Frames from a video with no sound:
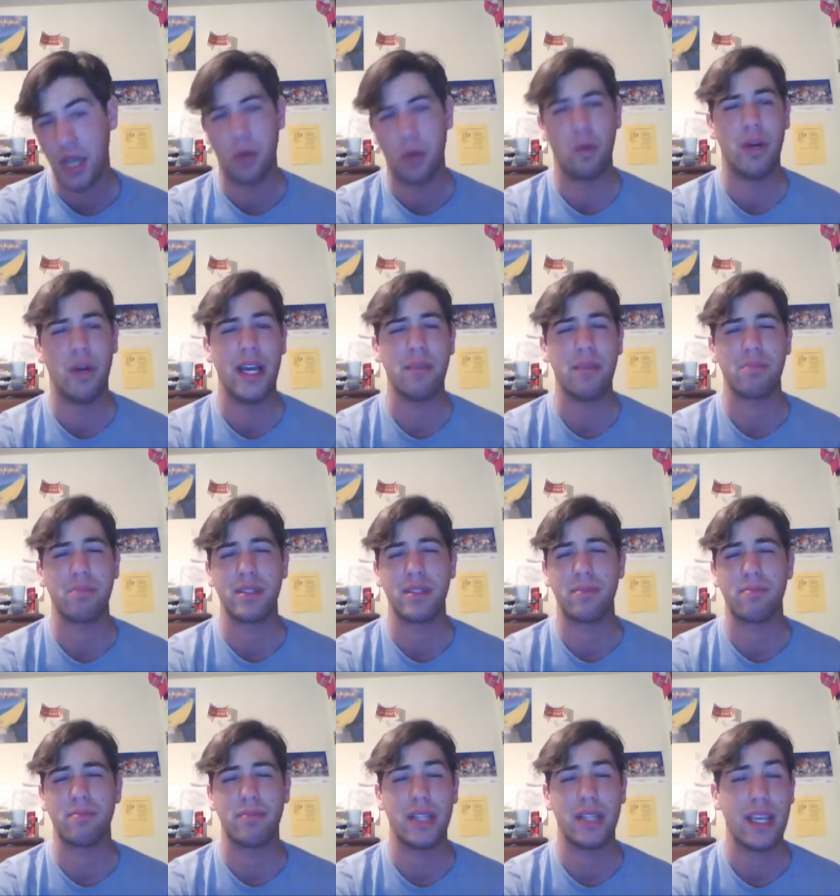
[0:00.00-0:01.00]
where I
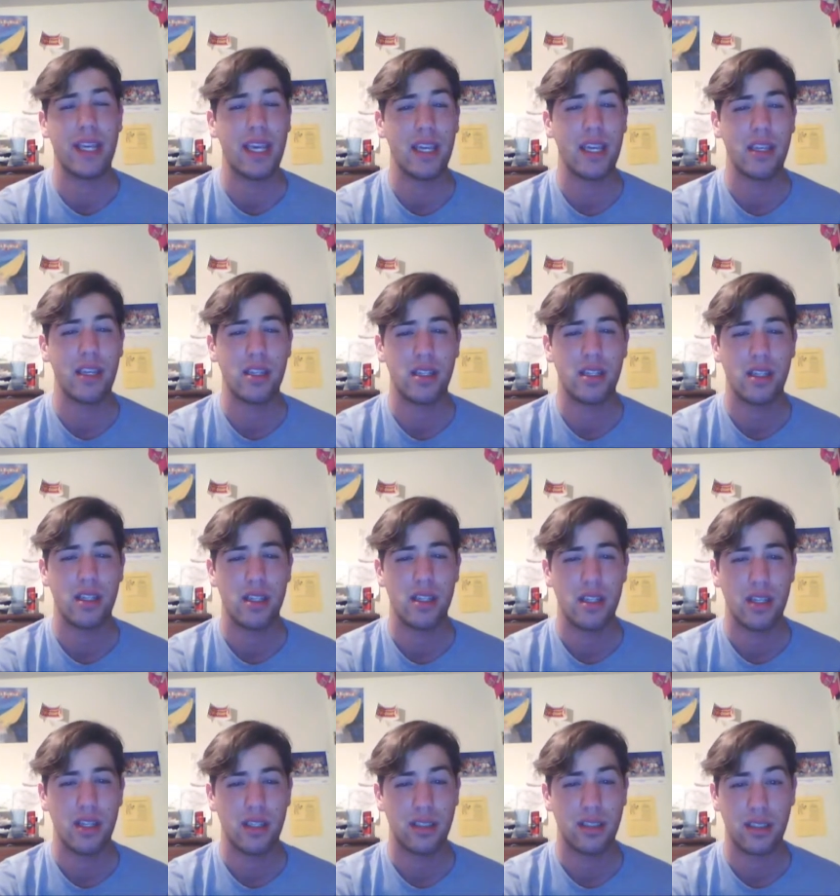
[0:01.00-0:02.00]
play
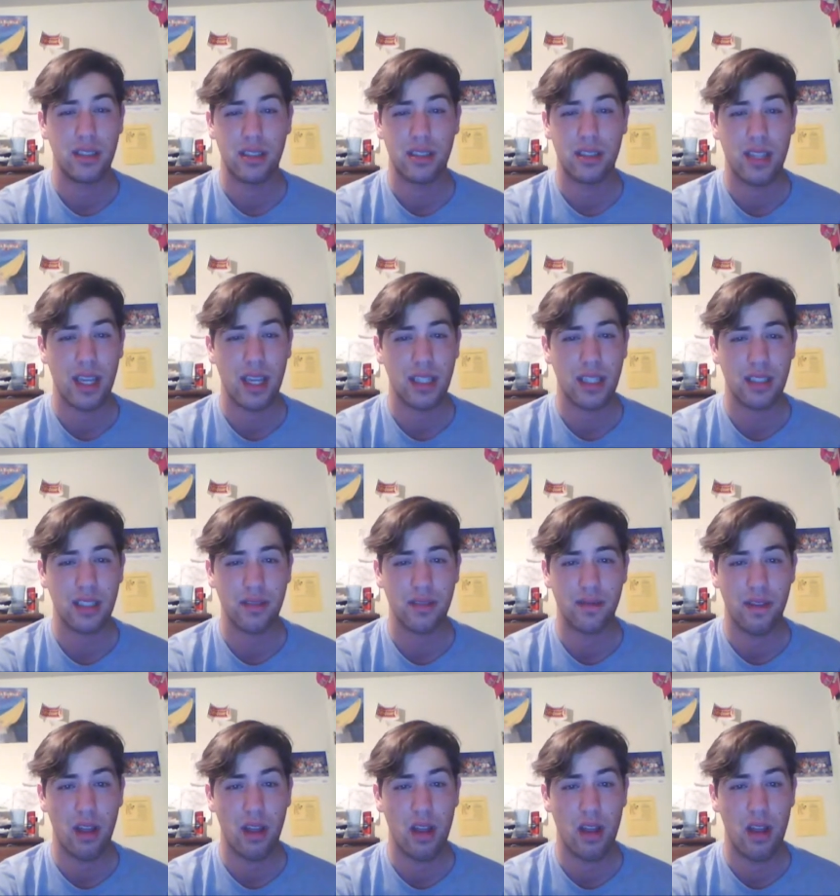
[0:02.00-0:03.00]

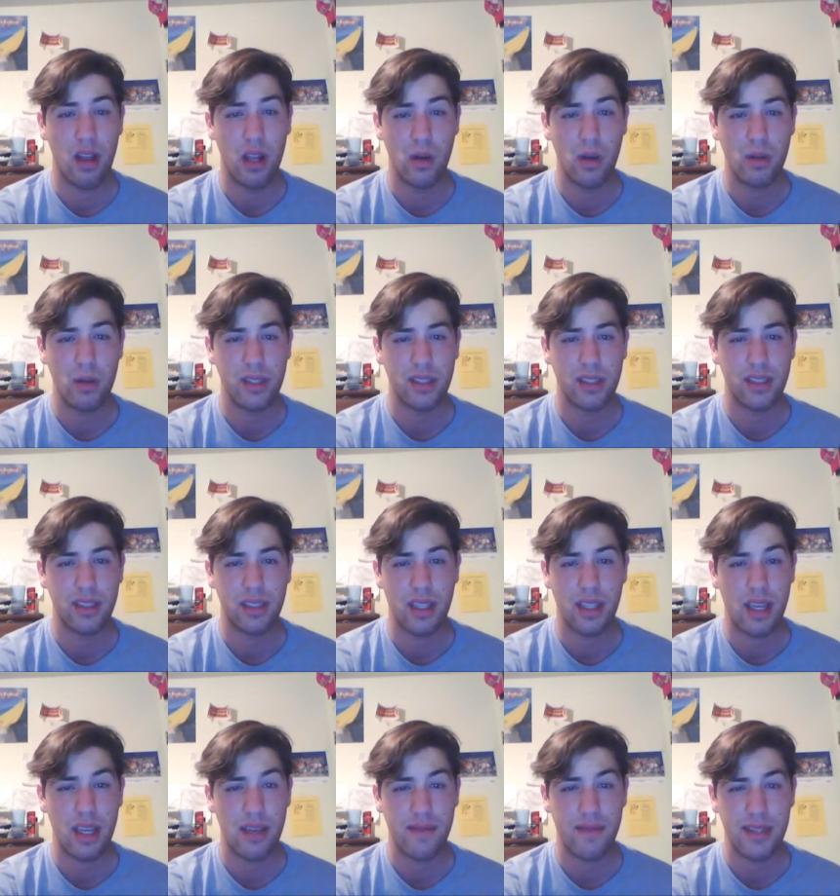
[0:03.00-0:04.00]
Detective
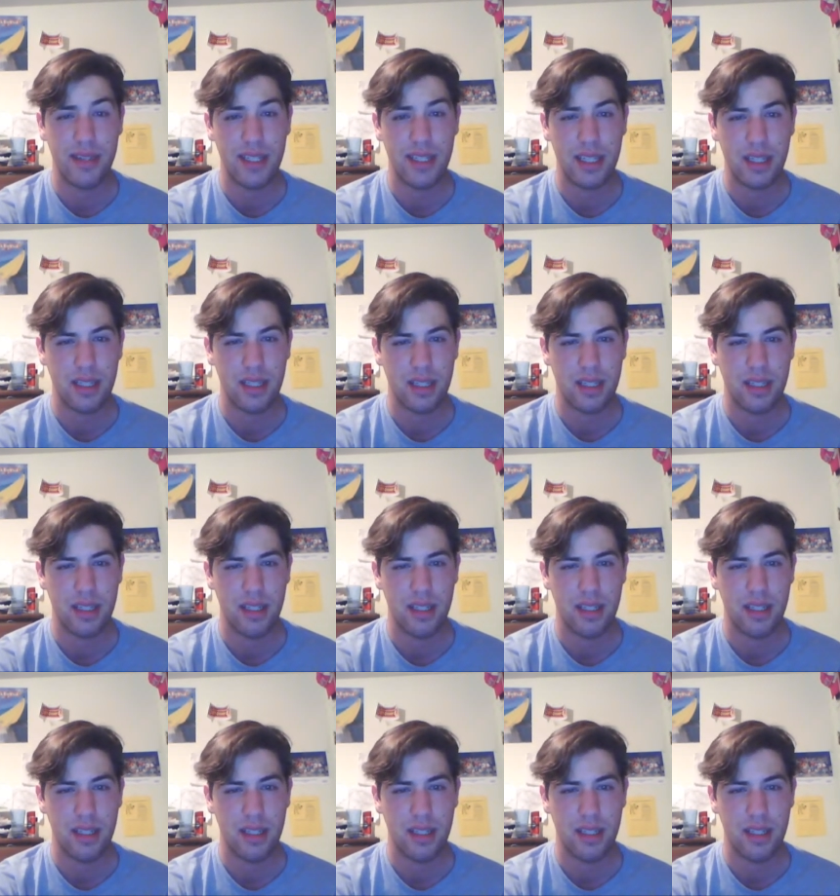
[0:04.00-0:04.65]
Lawrence Everdeen.